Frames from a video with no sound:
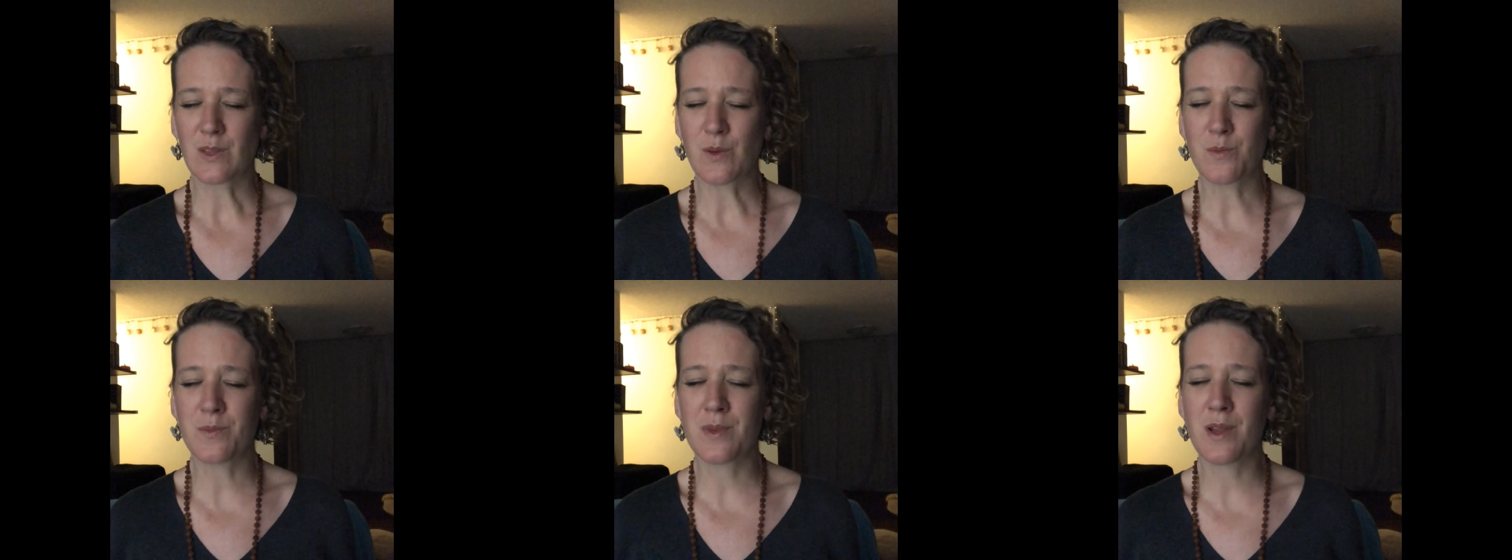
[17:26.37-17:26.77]

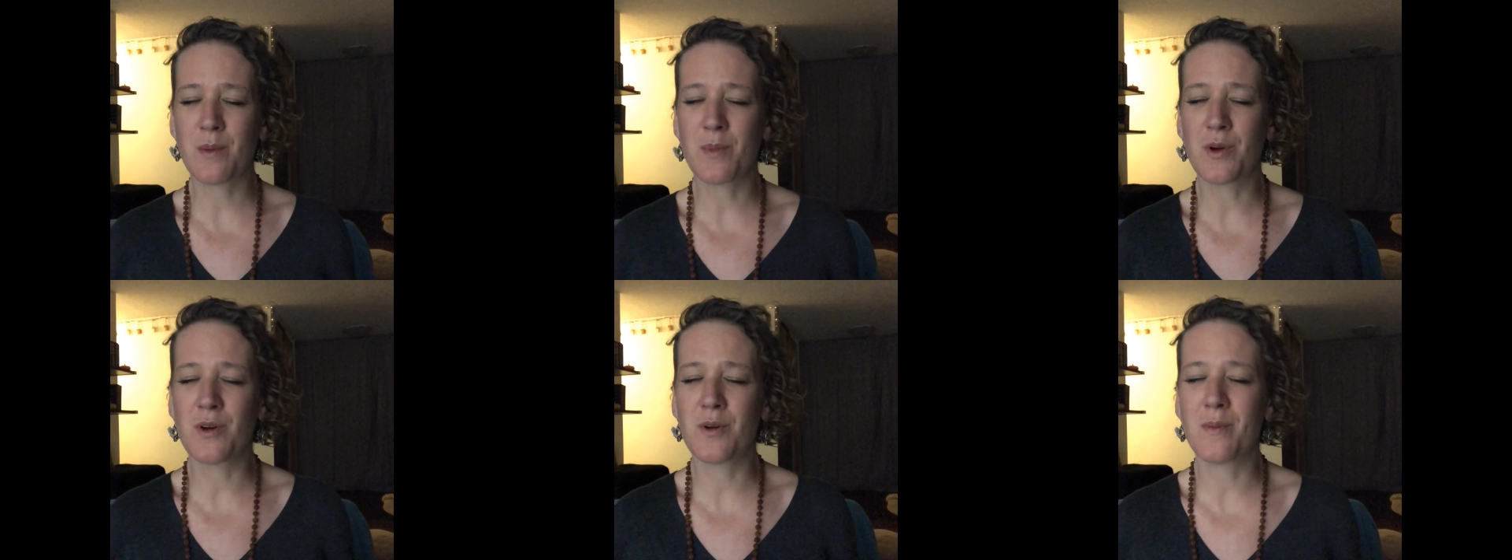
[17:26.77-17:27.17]
Om
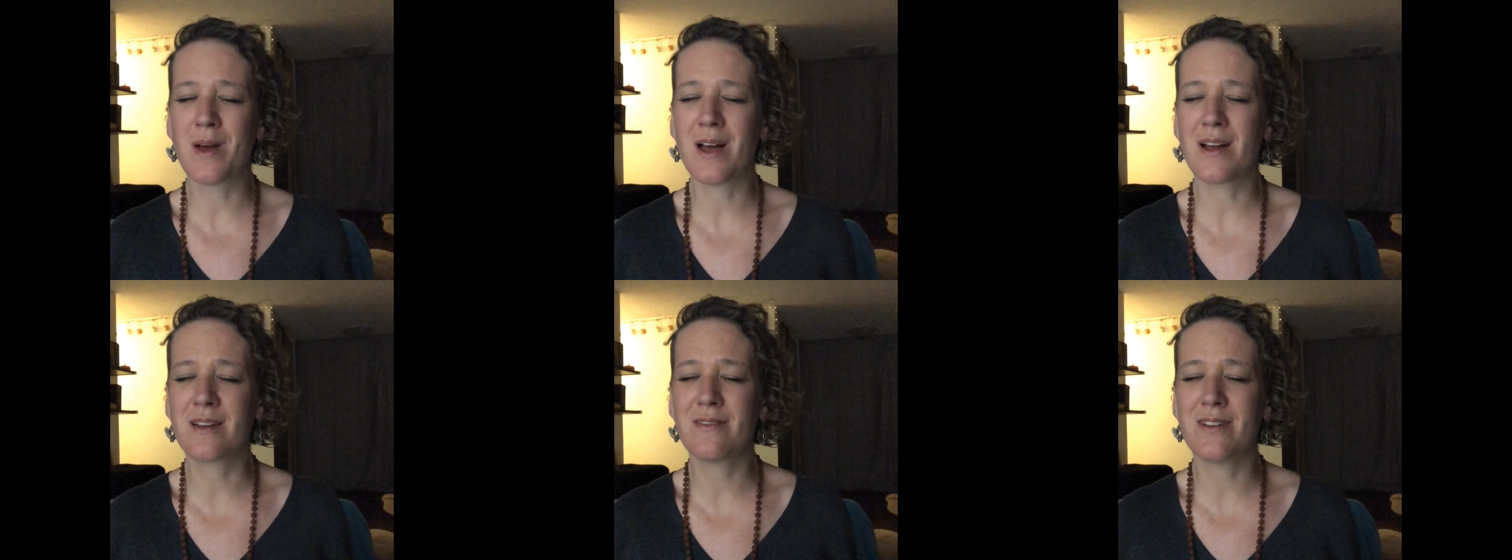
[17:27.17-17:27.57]
Namo
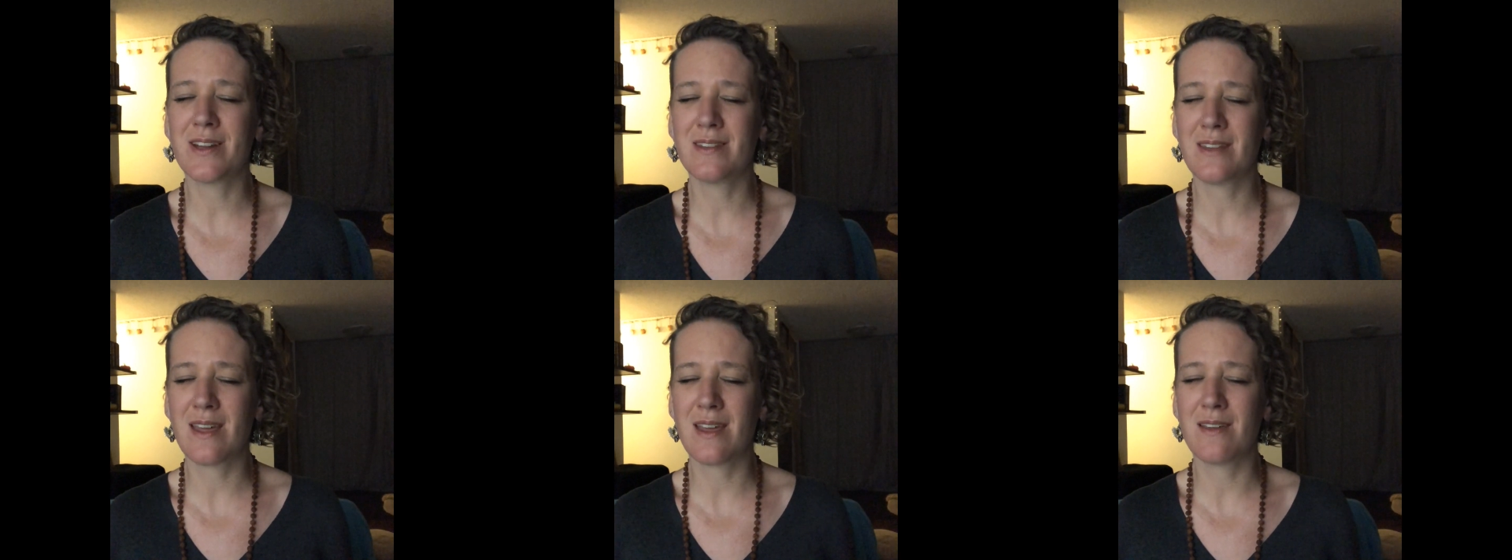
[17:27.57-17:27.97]

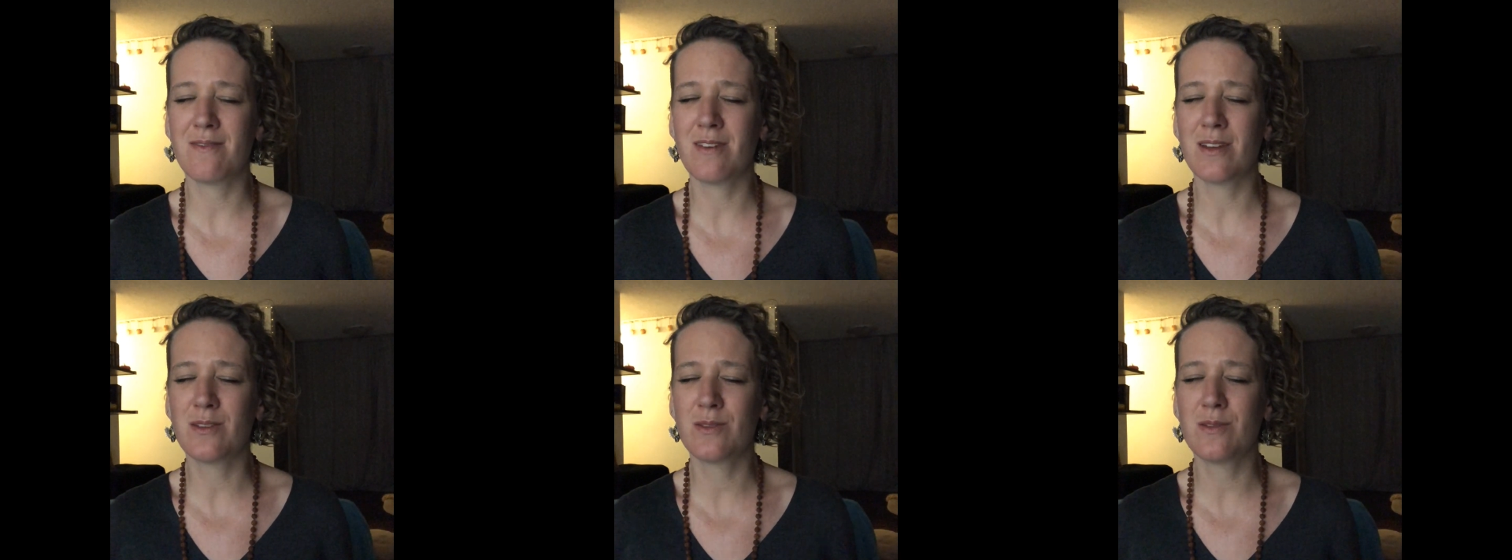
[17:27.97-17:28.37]
Bhagavate
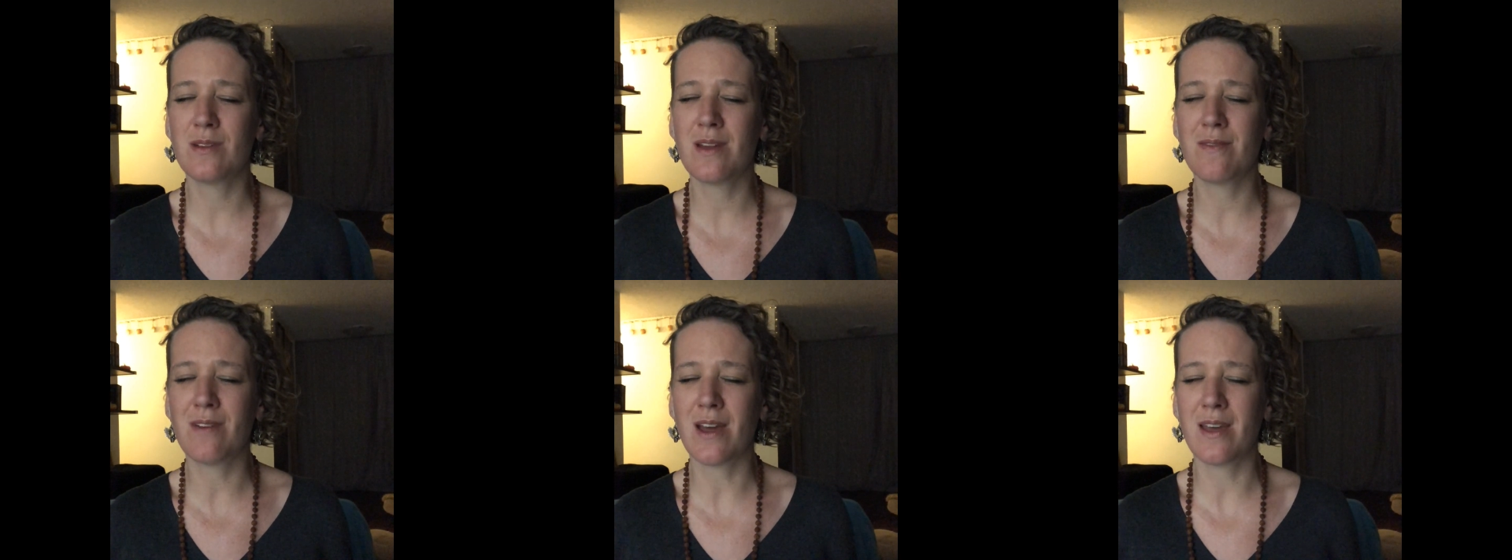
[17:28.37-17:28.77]

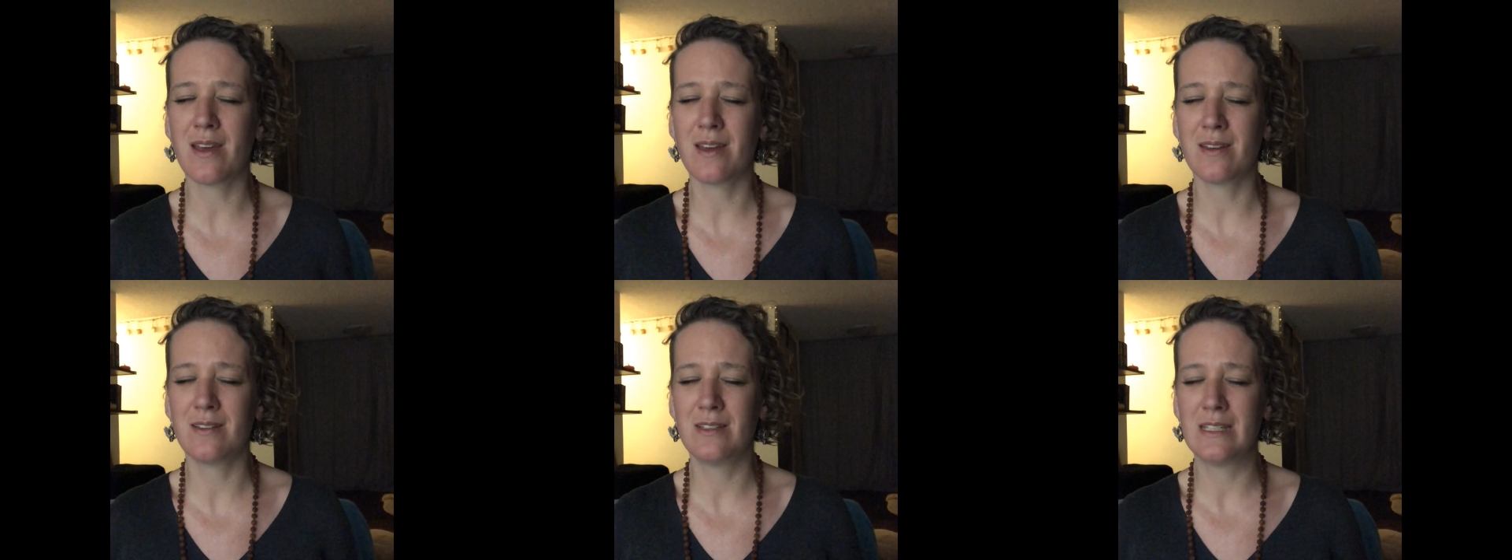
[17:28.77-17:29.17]

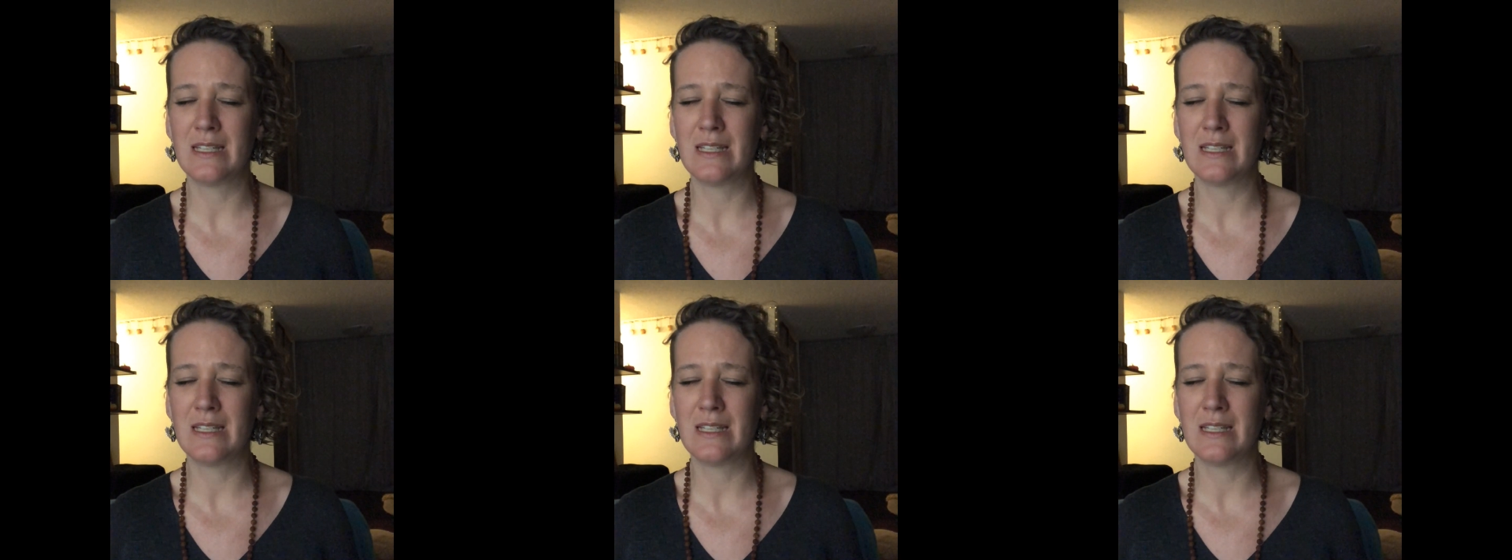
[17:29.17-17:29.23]
Vasudevaya.